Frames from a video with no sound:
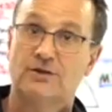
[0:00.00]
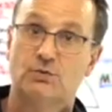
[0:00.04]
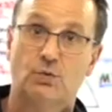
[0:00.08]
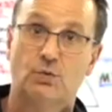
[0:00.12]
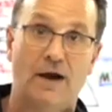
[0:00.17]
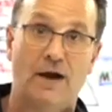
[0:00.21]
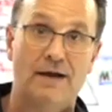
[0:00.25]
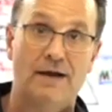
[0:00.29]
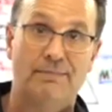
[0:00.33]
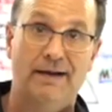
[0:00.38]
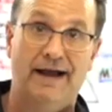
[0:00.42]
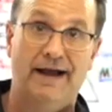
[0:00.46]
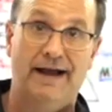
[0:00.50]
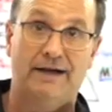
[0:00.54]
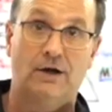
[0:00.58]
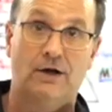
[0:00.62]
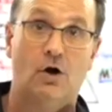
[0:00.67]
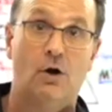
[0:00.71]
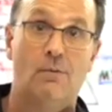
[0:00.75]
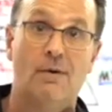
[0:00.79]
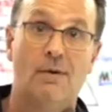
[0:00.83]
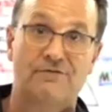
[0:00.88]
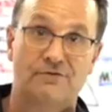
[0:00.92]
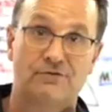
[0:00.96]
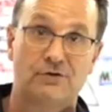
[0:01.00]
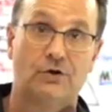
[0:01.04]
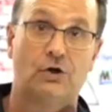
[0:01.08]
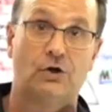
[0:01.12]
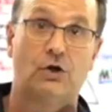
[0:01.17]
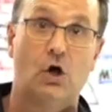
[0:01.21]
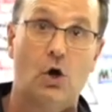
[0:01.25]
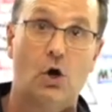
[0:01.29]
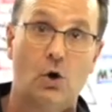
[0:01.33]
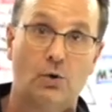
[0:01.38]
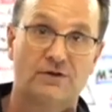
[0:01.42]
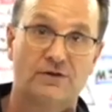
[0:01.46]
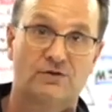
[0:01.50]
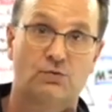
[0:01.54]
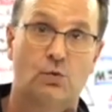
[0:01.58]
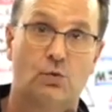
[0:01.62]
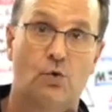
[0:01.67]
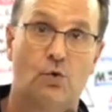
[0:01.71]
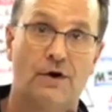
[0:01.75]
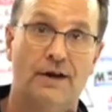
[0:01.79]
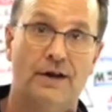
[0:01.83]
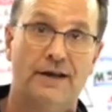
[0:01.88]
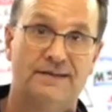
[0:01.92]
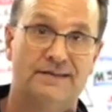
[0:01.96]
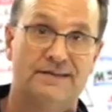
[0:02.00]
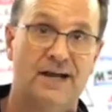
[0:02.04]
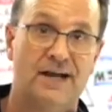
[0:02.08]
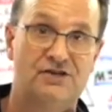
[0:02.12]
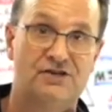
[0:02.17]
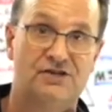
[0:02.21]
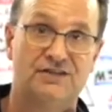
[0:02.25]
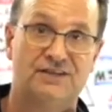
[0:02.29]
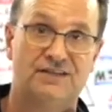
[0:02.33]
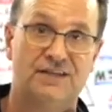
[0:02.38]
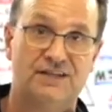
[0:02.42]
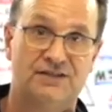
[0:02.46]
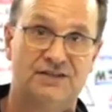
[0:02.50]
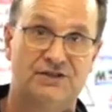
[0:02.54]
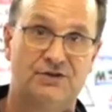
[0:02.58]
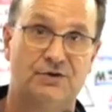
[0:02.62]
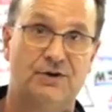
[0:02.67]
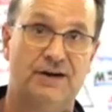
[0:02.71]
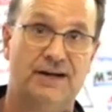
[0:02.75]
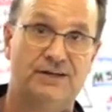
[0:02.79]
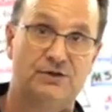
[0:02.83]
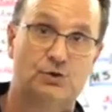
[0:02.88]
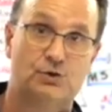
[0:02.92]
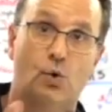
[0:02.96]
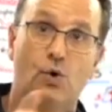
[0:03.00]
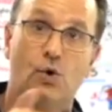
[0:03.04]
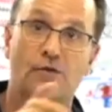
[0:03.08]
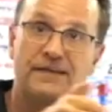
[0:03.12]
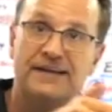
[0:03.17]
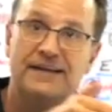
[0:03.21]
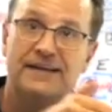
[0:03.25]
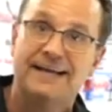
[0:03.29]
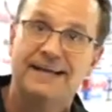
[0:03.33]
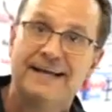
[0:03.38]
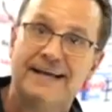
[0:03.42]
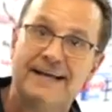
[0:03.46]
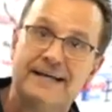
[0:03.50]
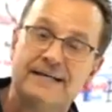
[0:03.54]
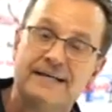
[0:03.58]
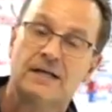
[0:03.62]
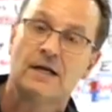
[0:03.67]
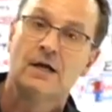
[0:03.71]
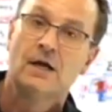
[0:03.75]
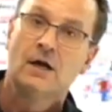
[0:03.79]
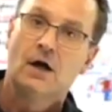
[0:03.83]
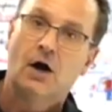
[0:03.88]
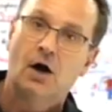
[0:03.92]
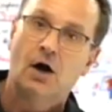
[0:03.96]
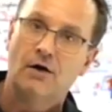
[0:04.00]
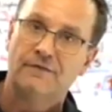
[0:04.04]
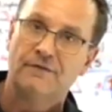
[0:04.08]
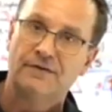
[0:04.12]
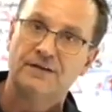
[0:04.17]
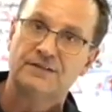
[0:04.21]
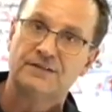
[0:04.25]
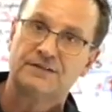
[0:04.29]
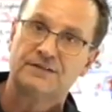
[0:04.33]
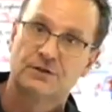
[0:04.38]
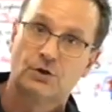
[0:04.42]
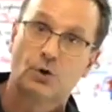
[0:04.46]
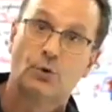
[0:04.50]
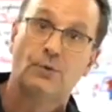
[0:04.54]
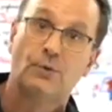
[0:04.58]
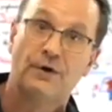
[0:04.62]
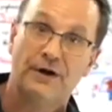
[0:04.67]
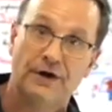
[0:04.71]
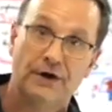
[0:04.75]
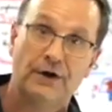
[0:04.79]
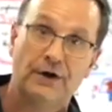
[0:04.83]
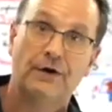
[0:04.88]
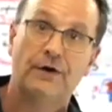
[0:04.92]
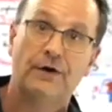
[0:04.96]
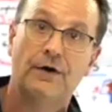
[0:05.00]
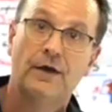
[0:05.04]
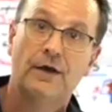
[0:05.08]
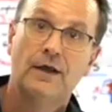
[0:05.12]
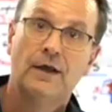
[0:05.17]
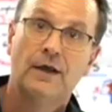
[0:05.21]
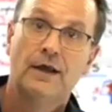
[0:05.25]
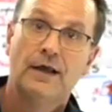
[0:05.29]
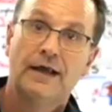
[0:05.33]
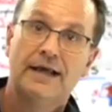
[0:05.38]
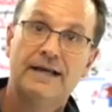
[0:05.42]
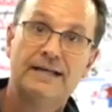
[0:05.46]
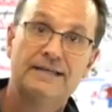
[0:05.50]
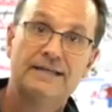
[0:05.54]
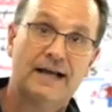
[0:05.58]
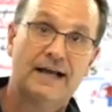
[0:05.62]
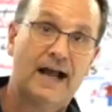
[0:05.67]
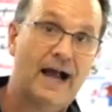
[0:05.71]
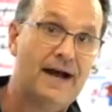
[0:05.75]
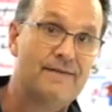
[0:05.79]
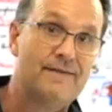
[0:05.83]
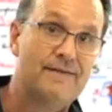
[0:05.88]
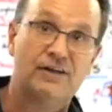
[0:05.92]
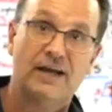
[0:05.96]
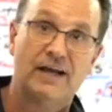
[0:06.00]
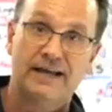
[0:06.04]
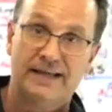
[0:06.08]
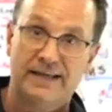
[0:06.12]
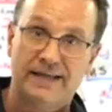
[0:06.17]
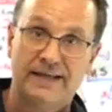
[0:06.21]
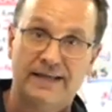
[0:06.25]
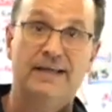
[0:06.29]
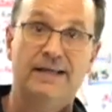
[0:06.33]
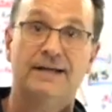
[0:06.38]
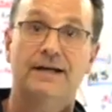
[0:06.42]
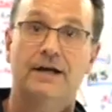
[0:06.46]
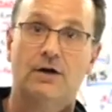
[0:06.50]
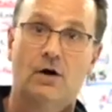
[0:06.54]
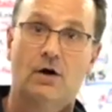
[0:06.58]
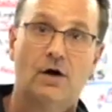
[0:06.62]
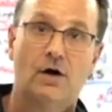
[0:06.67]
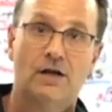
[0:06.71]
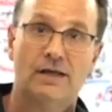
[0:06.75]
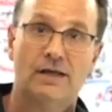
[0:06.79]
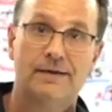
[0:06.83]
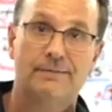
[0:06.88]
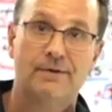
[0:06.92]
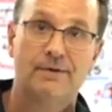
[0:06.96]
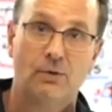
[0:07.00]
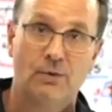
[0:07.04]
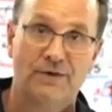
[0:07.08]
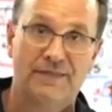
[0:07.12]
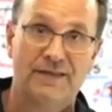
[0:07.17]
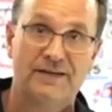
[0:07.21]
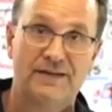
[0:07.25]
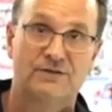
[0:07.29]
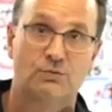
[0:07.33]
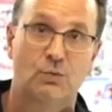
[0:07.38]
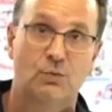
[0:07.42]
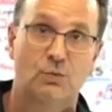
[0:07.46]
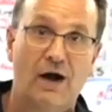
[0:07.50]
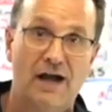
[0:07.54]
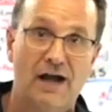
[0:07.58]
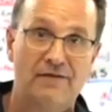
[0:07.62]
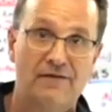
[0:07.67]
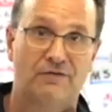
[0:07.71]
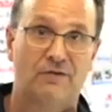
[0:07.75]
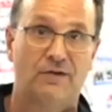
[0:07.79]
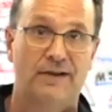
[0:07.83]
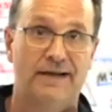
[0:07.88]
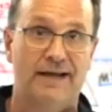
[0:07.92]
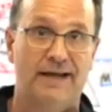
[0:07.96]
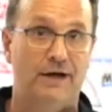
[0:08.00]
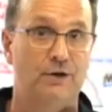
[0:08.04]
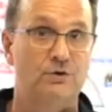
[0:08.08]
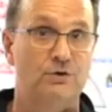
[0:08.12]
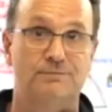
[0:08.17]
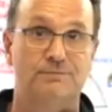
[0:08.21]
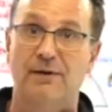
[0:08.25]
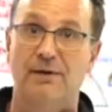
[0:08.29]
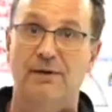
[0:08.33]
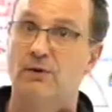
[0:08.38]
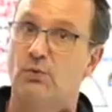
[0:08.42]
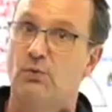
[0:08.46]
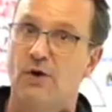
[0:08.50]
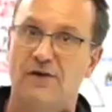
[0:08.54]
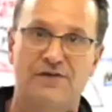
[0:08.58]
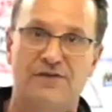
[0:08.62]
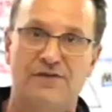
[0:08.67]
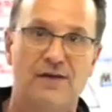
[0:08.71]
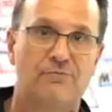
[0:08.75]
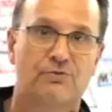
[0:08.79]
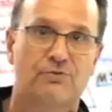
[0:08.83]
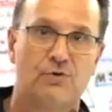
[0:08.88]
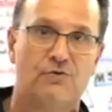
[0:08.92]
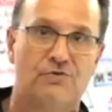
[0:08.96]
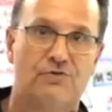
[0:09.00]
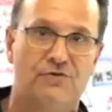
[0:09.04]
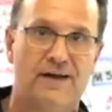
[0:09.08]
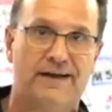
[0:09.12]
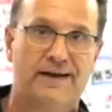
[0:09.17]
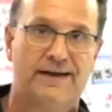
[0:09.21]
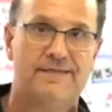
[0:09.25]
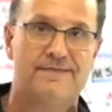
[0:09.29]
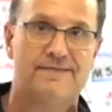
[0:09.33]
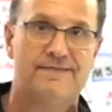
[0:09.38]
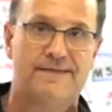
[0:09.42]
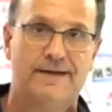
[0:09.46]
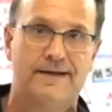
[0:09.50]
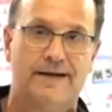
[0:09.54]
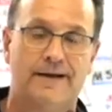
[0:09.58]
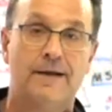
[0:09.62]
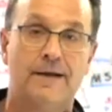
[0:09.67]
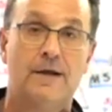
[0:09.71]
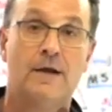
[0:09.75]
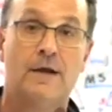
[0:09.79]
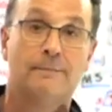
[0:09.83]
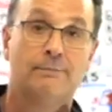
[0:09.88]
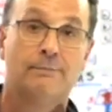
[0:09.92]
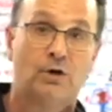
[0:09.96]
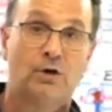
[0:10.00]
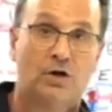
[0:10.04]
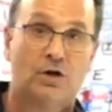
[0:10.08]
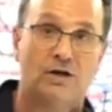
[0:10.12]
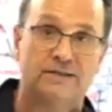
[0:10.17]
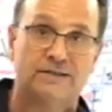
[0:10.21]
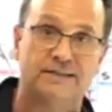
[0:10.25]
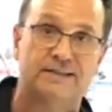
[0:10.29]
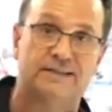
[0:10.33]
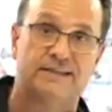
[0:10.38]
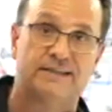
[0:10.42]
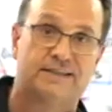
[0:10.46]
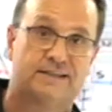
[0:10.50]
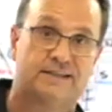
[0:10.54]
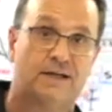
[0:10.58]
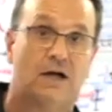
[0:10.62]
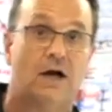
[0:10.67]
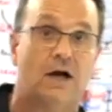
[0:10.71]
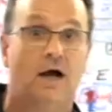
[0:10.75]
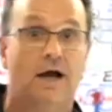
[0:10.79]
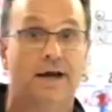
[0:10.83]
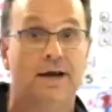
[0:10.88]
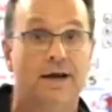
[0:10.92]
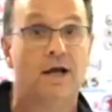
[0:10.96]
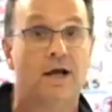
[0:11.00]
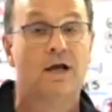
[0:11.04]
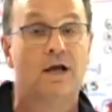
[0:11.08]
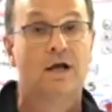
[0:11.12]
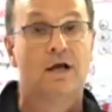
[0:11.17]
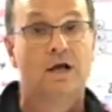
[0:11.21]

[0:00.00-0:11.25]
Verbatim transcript: his way back home after the longest war in his nation's history. And toward the end of his career, he's having a heated argument with his wife, Lynn, who's been with him through thick and thin, because his son